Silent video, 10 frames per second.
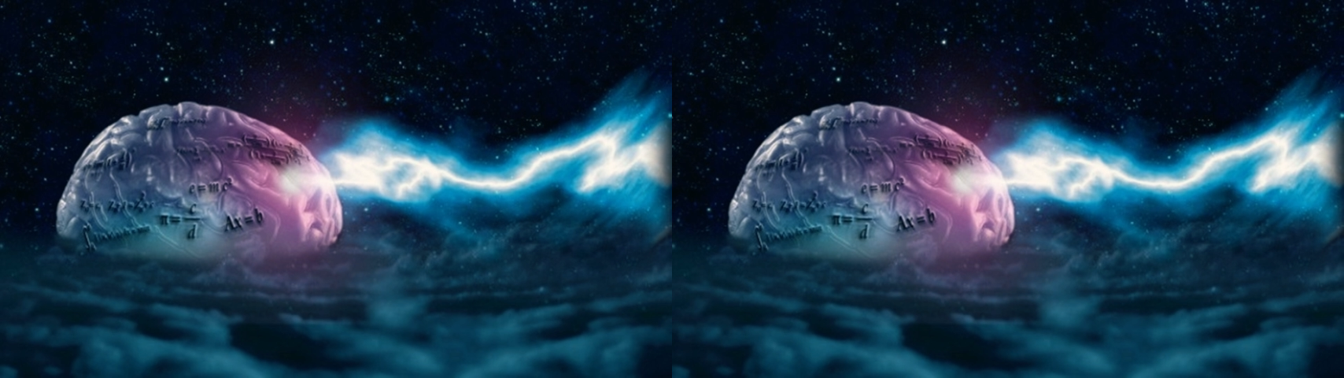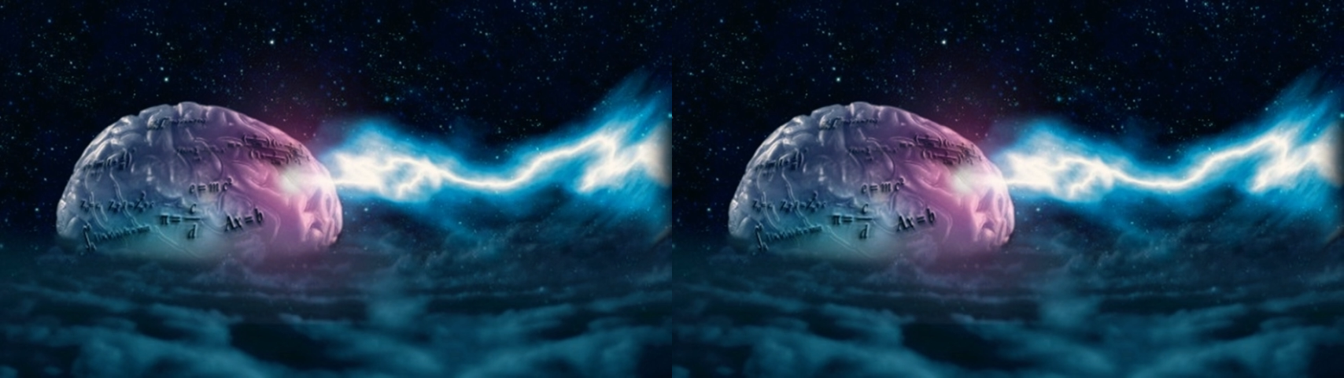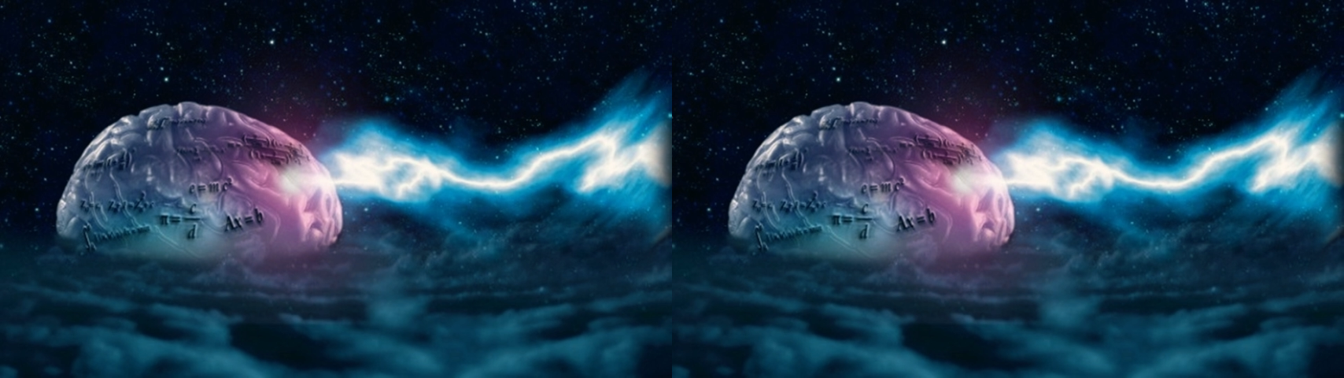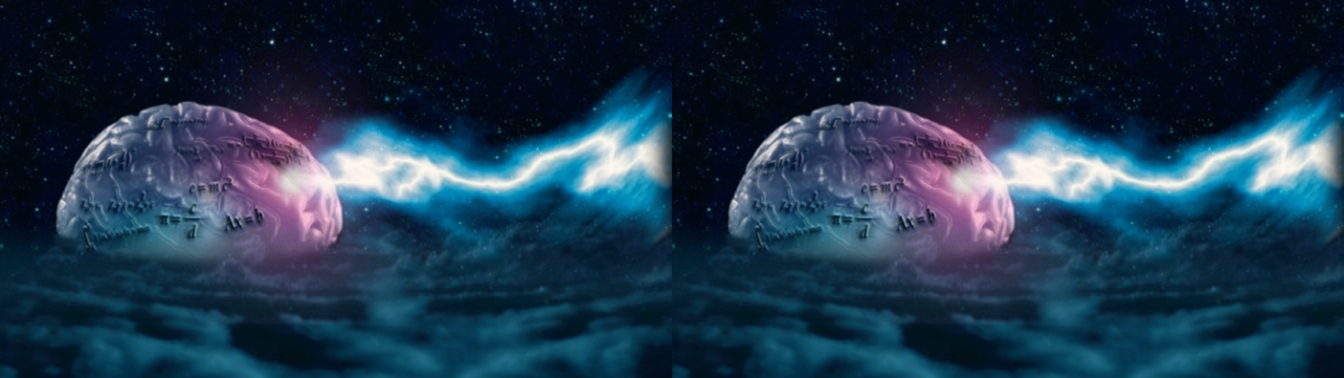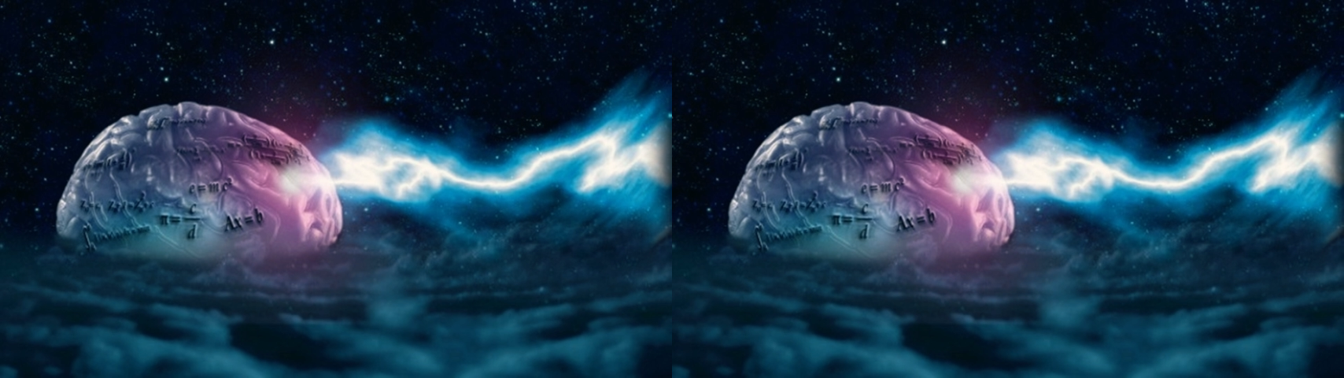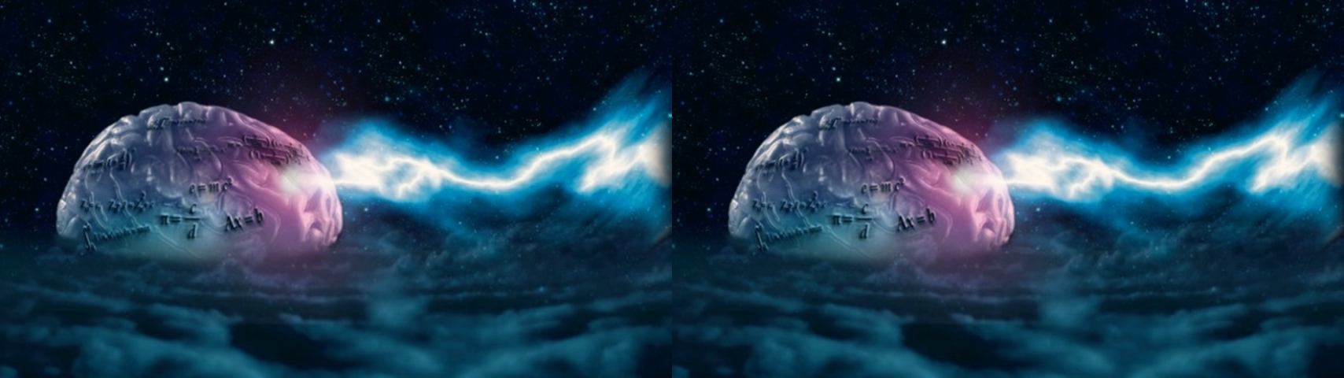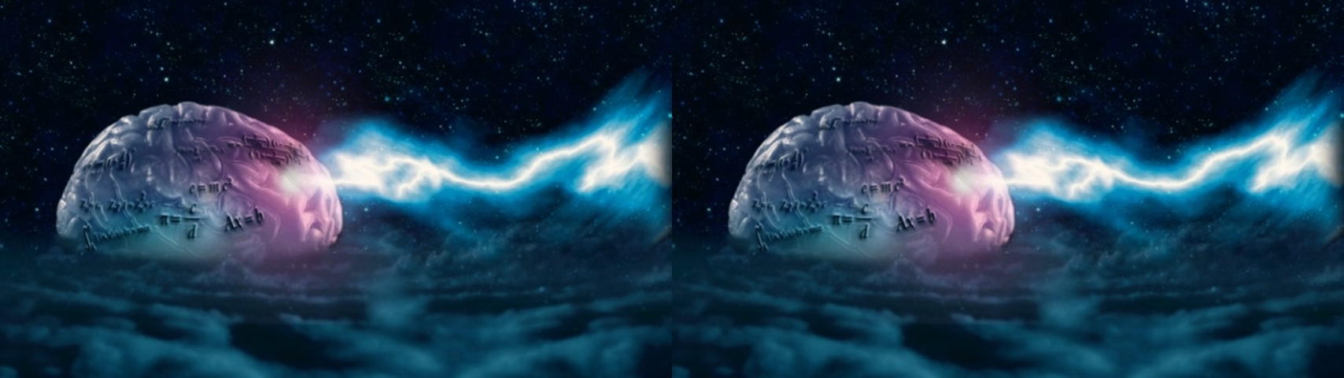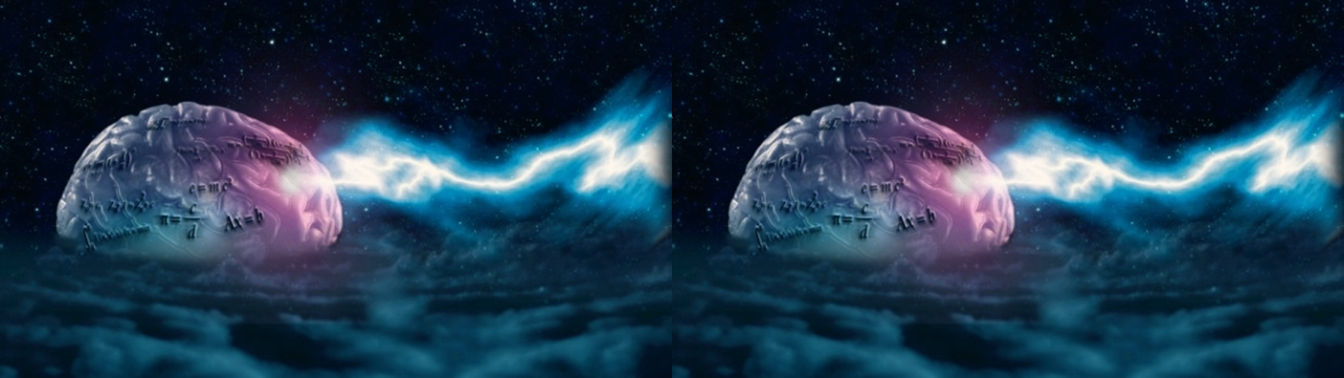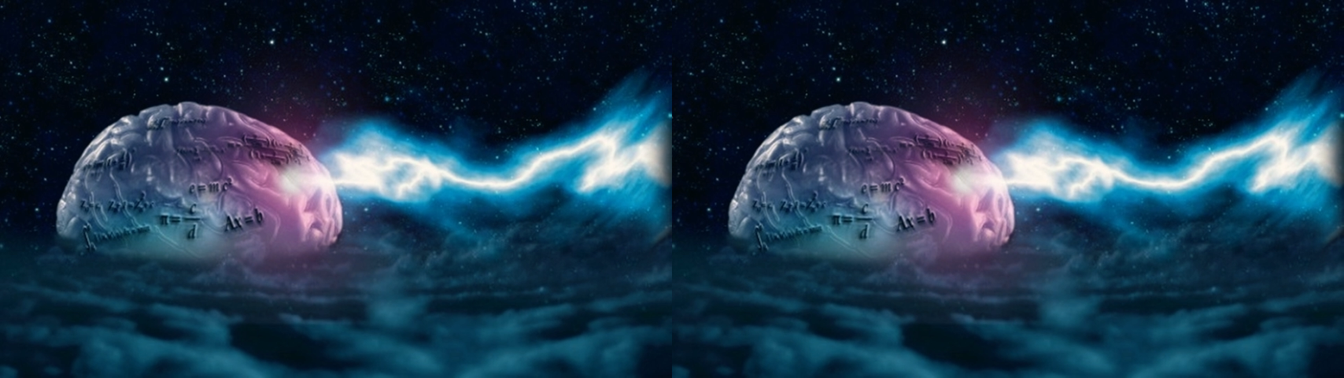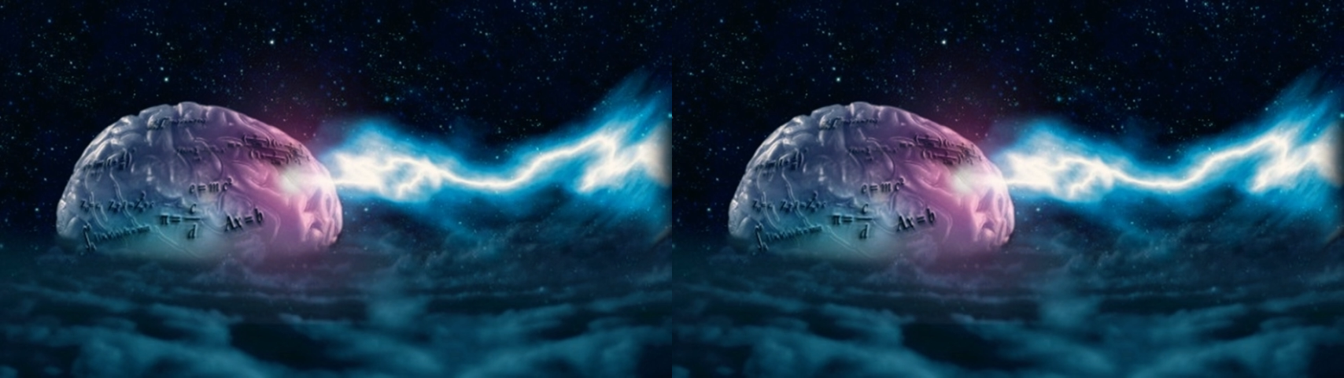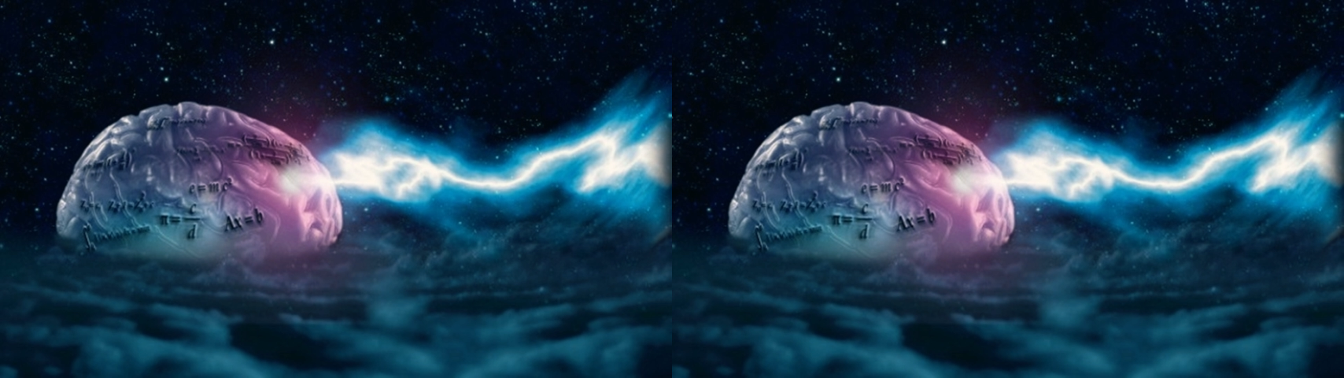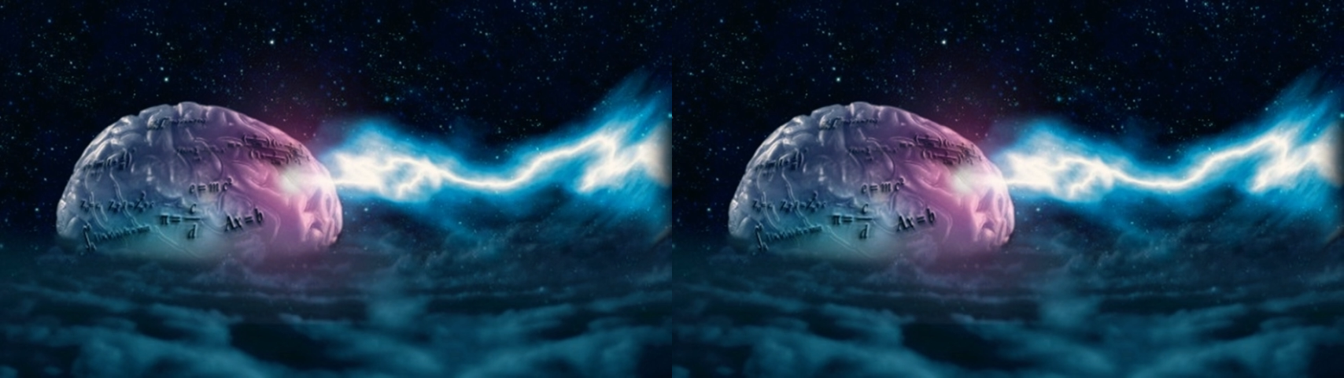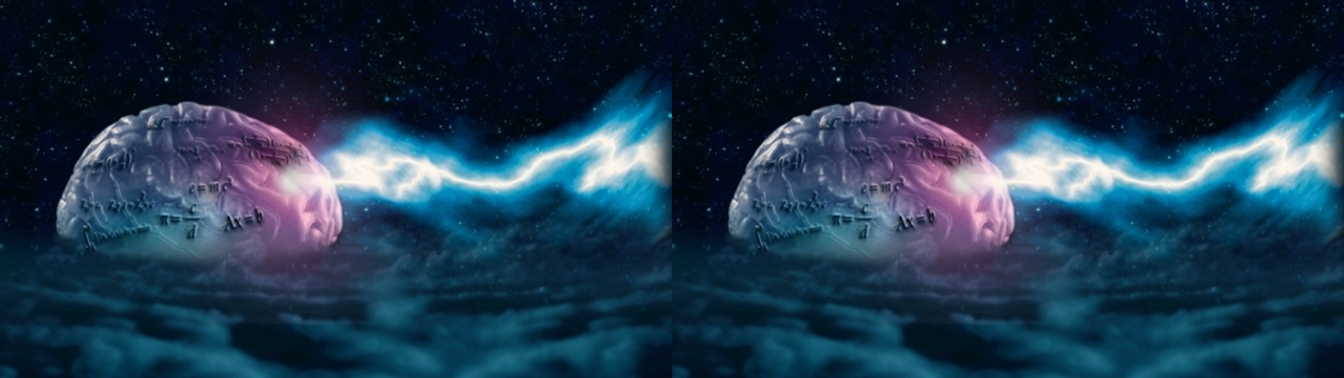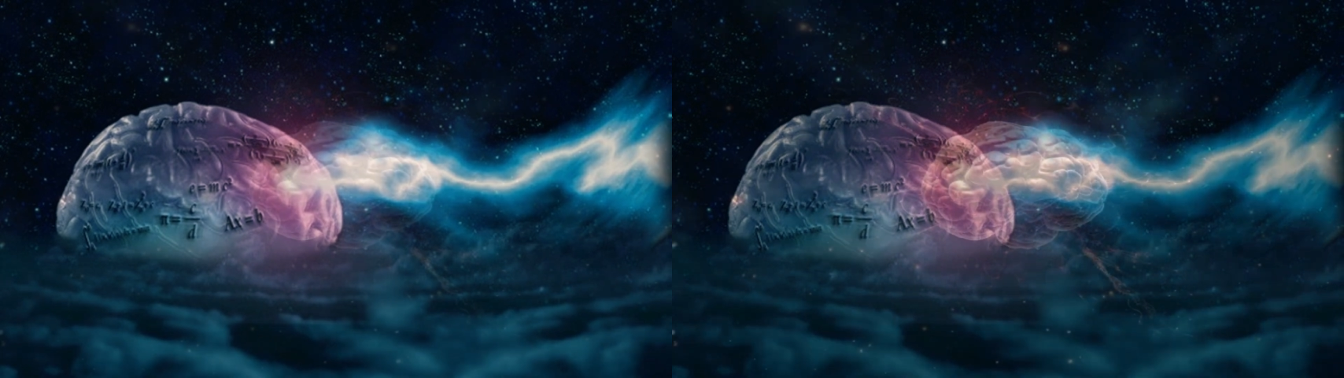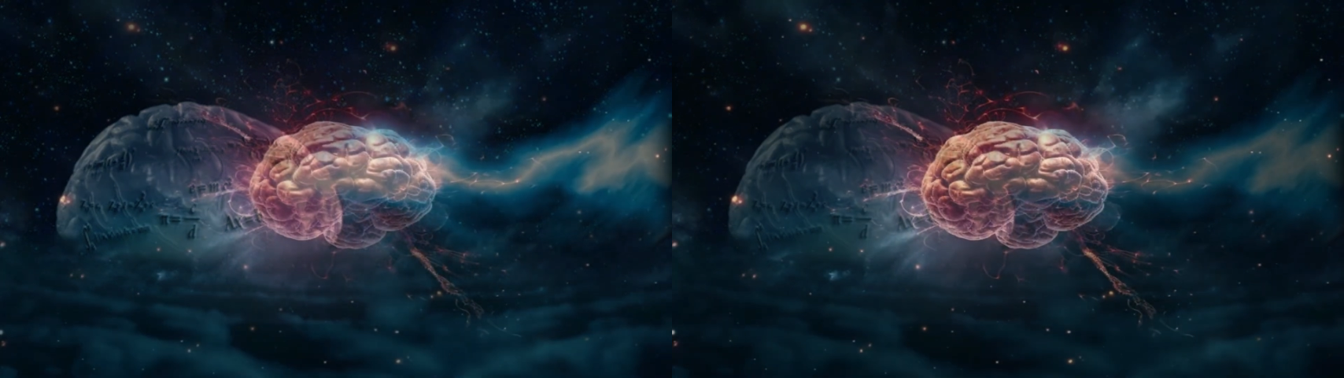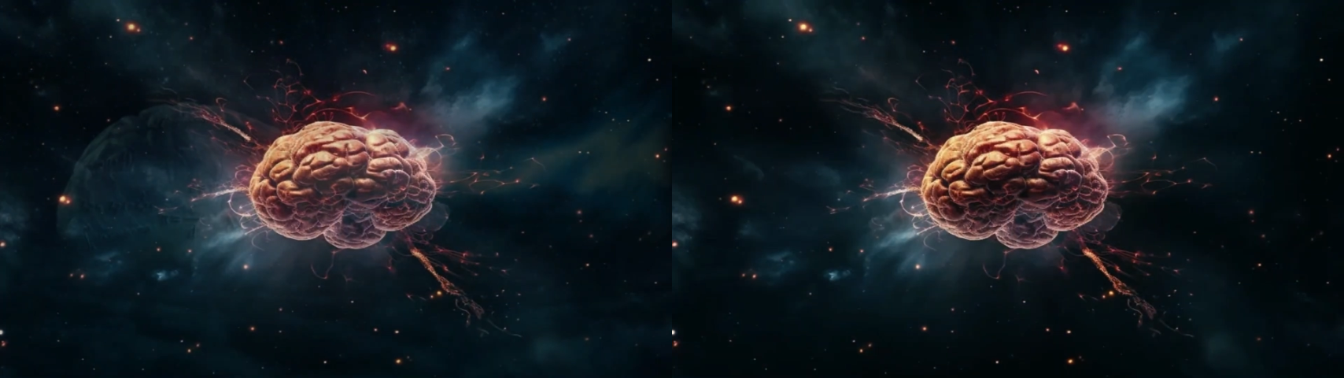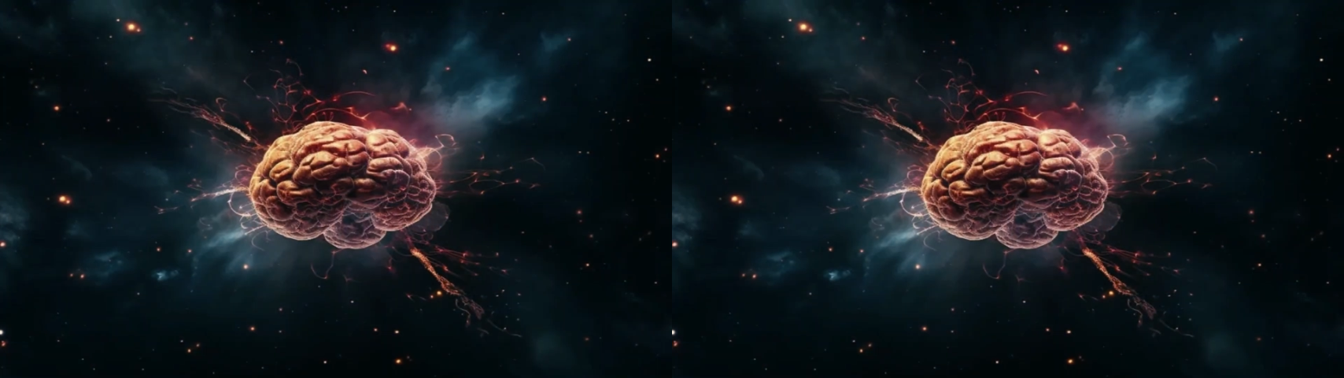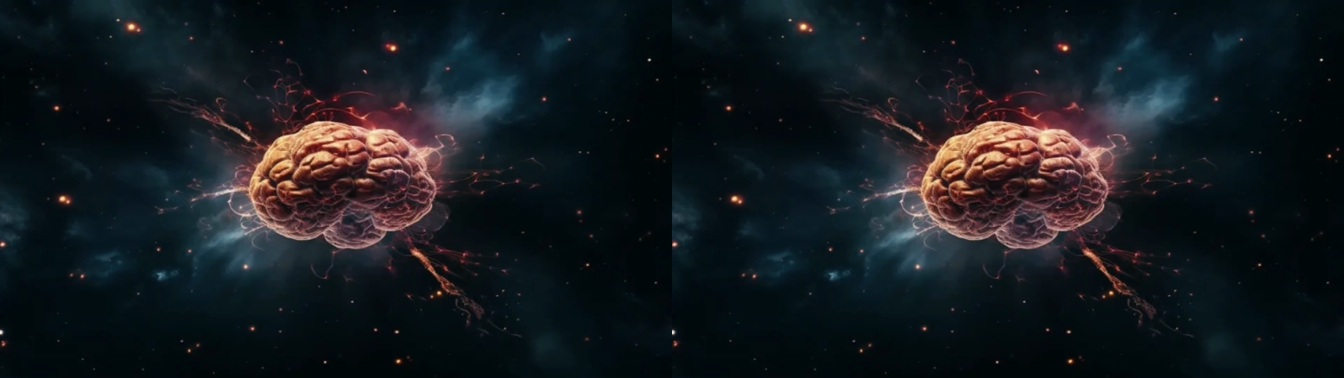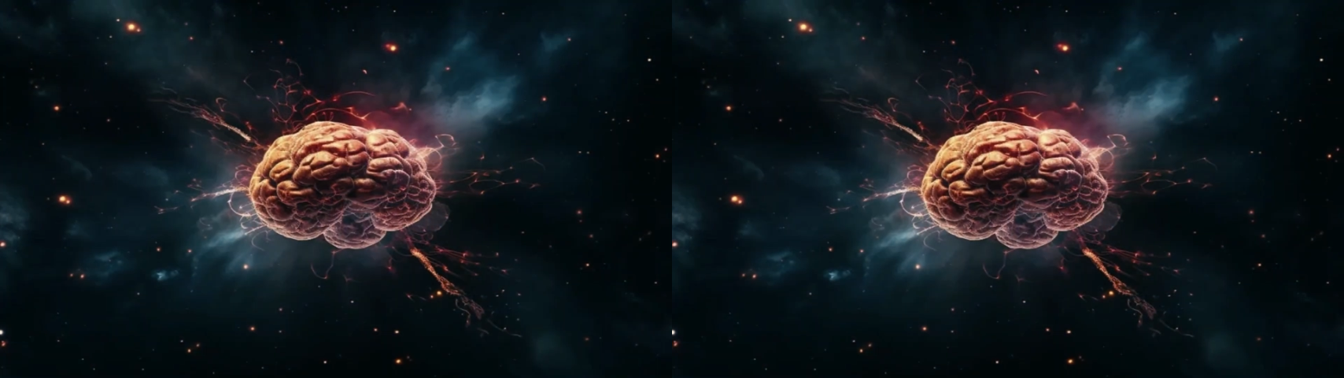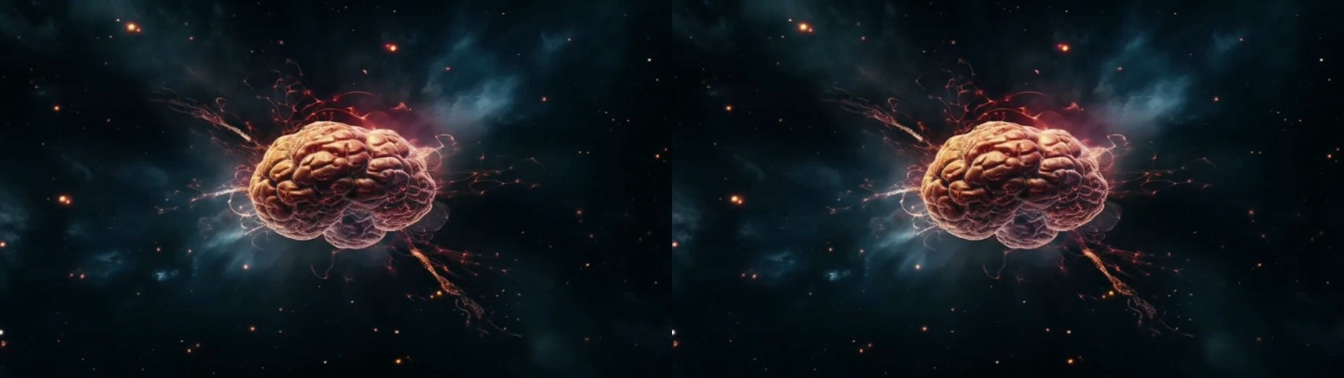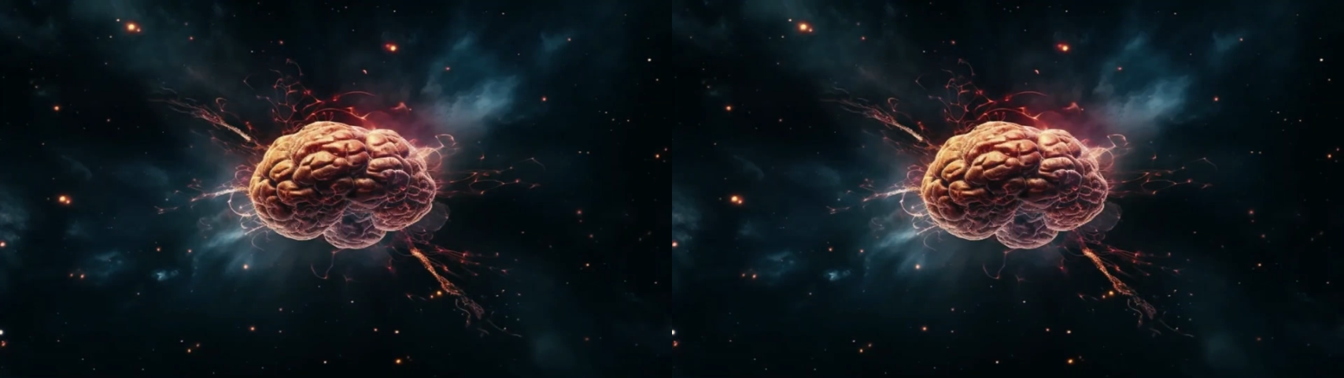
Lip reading: [unreadable: no face in view]